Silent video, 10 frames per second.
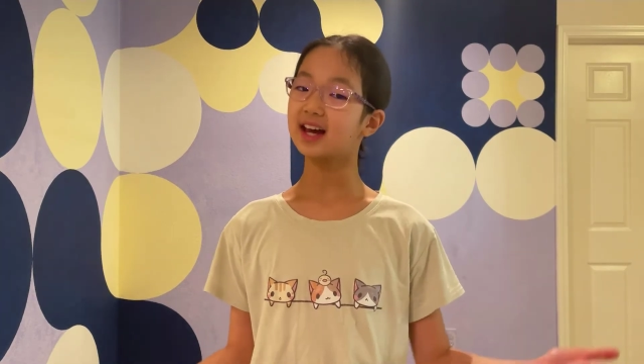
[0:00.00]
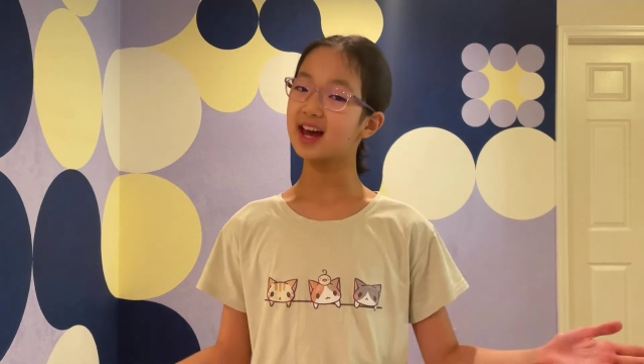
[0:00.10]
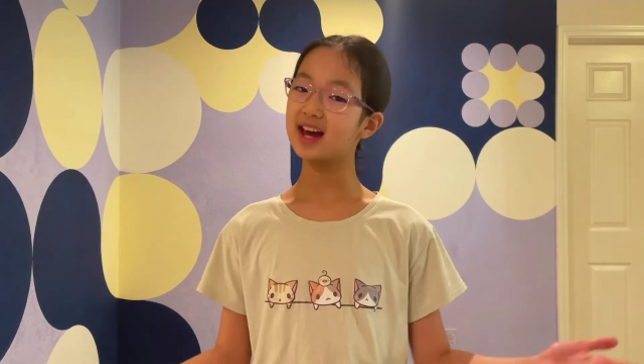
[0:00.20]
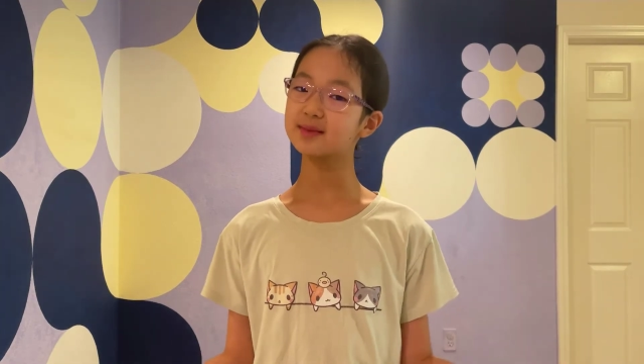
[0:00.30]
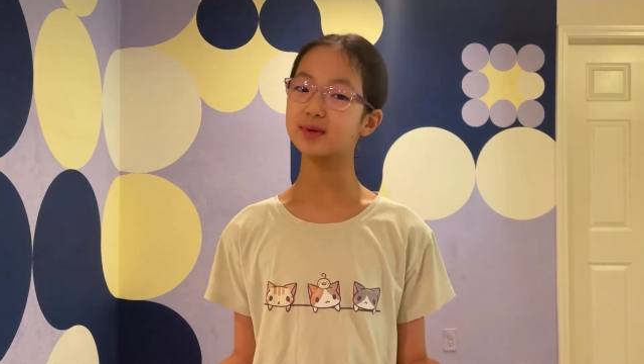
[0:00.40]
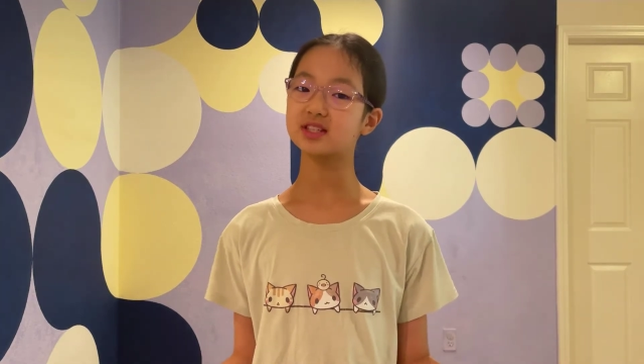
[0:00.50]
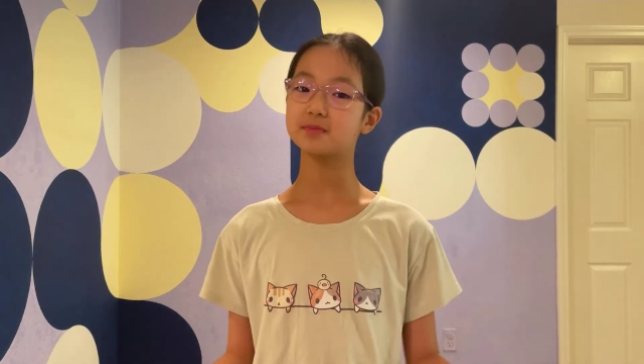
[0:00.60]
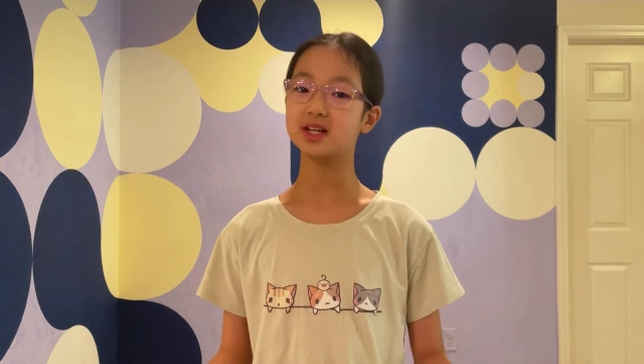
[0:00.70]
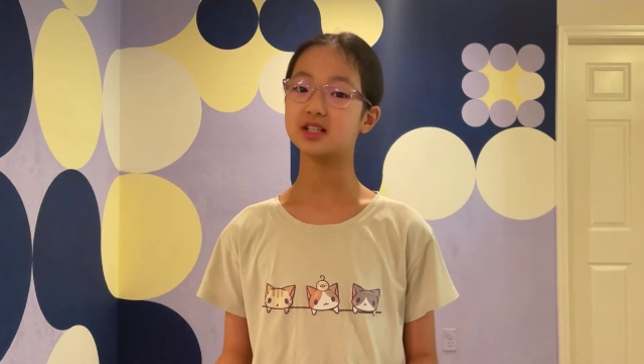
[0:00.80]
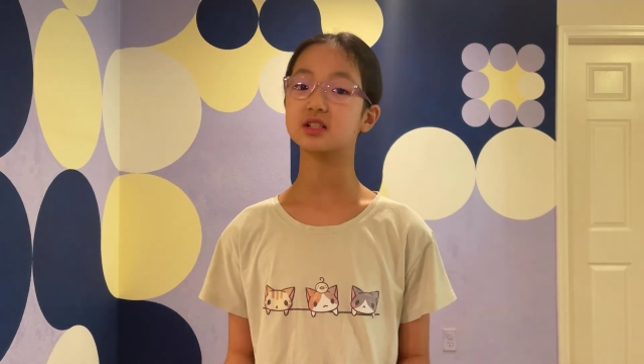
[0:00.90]
and my
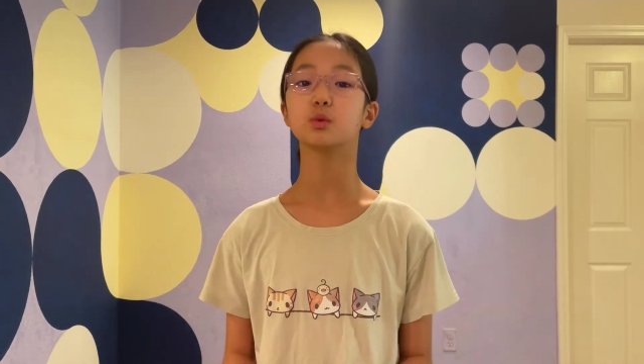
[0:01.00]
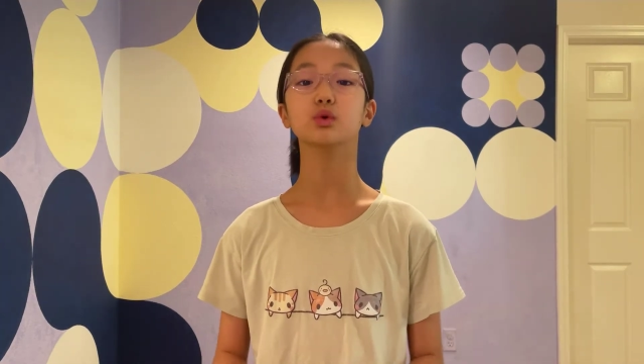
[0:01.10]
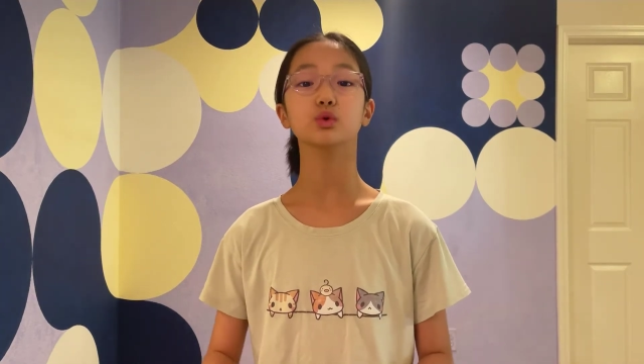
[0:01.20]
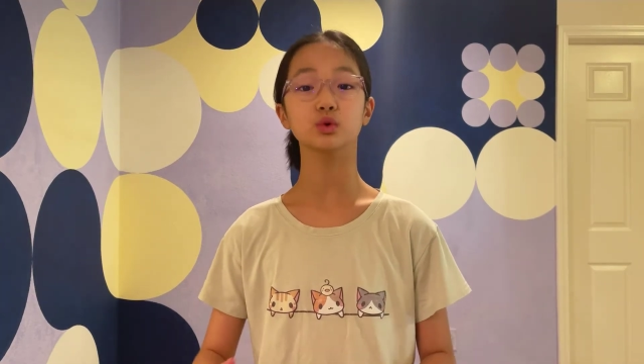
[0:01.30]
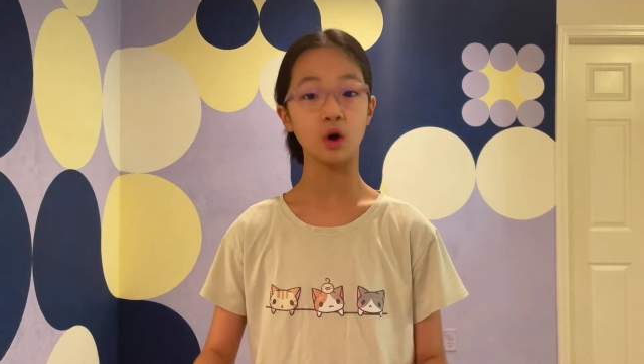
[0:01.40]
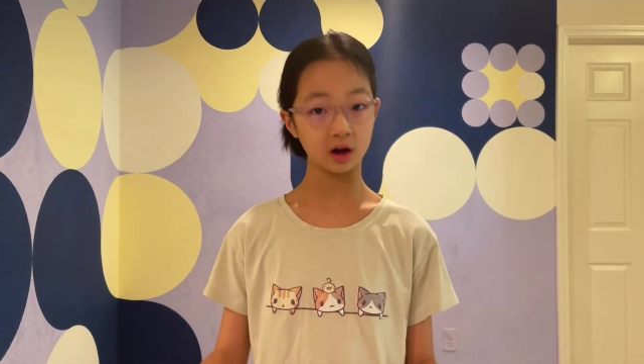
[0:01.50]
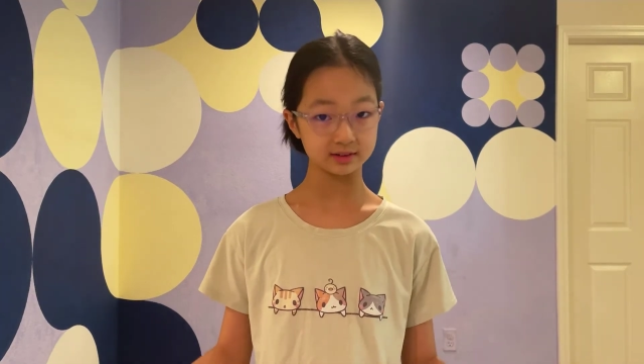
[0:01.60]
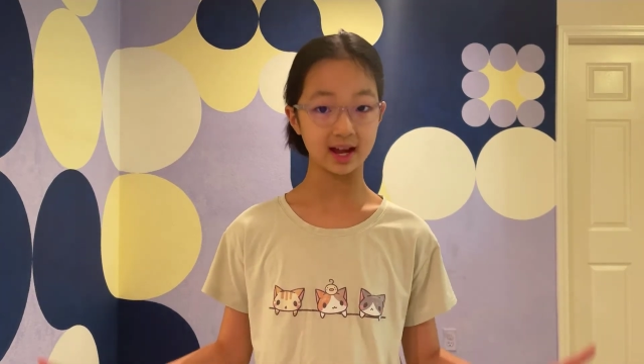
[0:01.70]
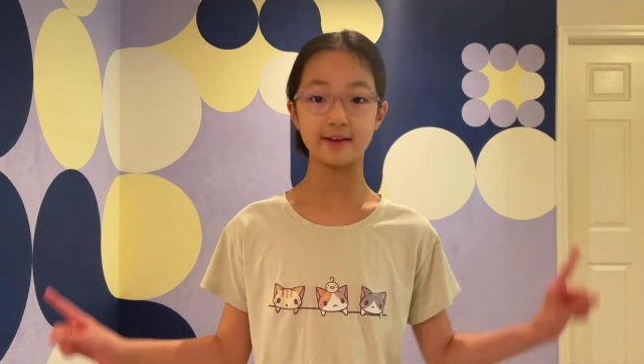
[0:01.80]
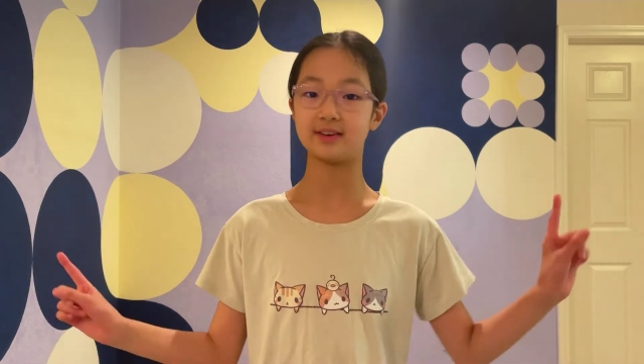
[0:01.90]
speech will
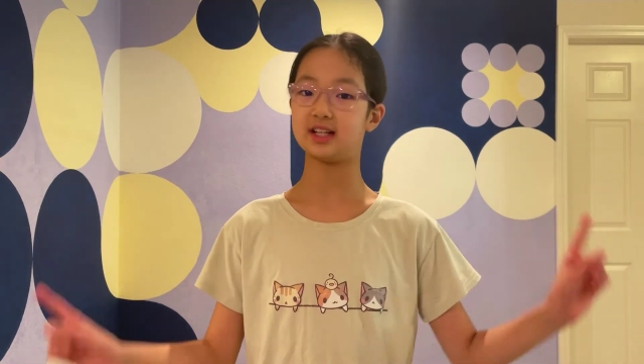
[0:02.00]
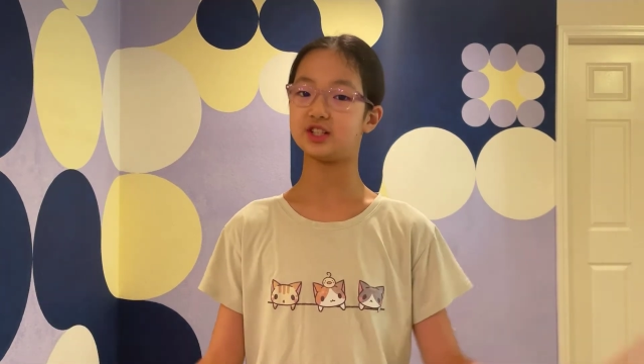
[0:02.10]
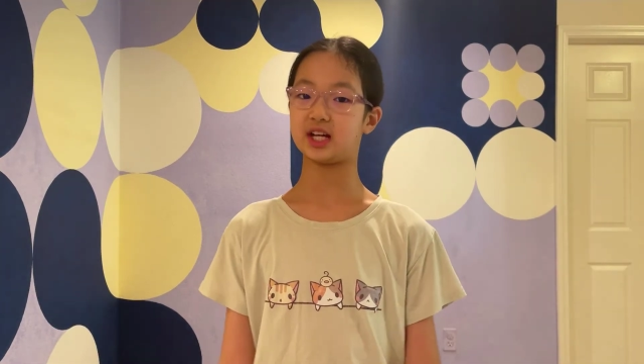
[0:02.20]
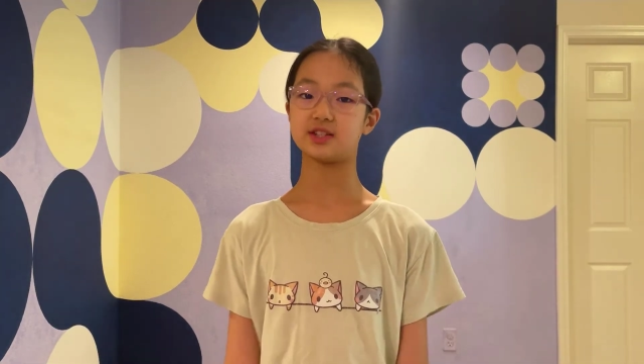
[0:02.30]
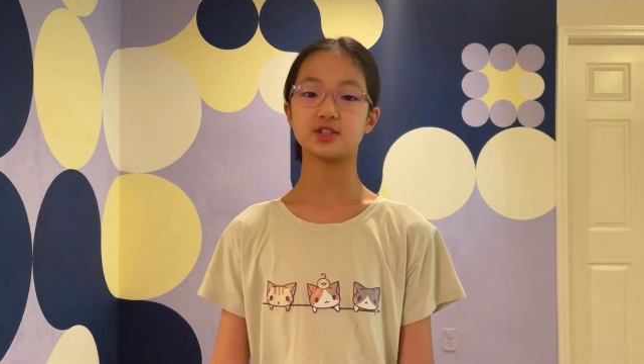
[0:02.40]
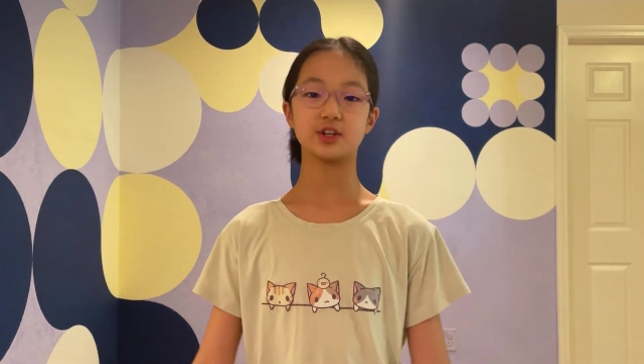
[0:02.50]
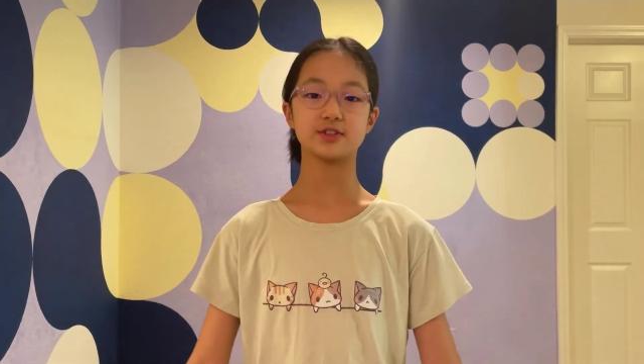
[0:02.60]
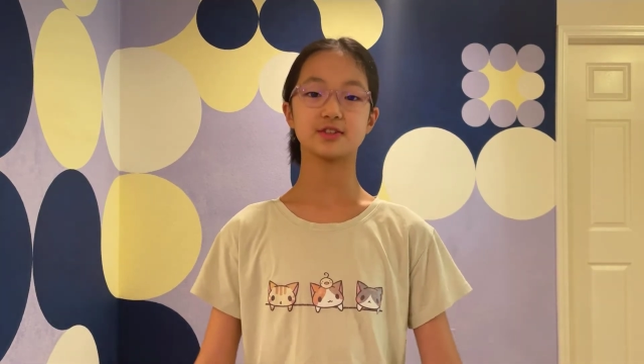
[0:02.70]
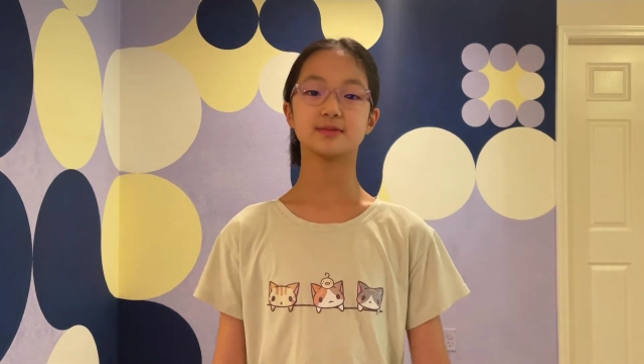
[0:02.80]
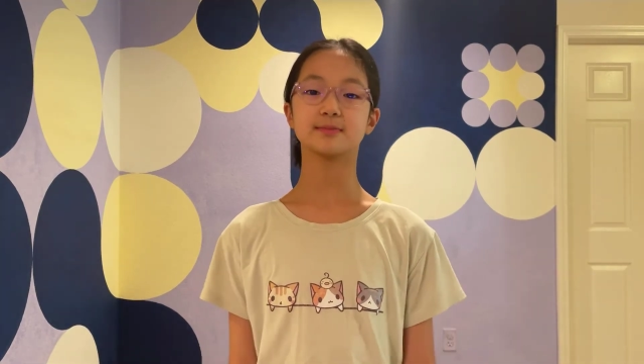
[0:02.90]
not have any
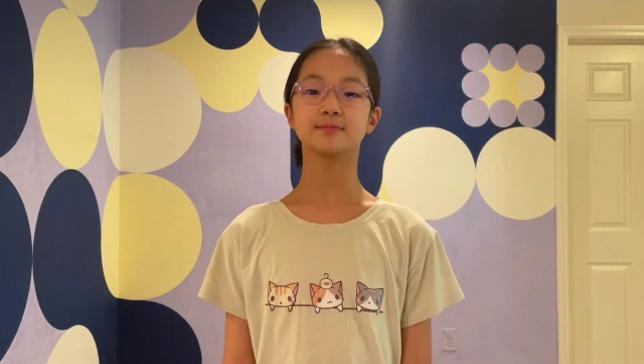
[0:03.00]
gestures.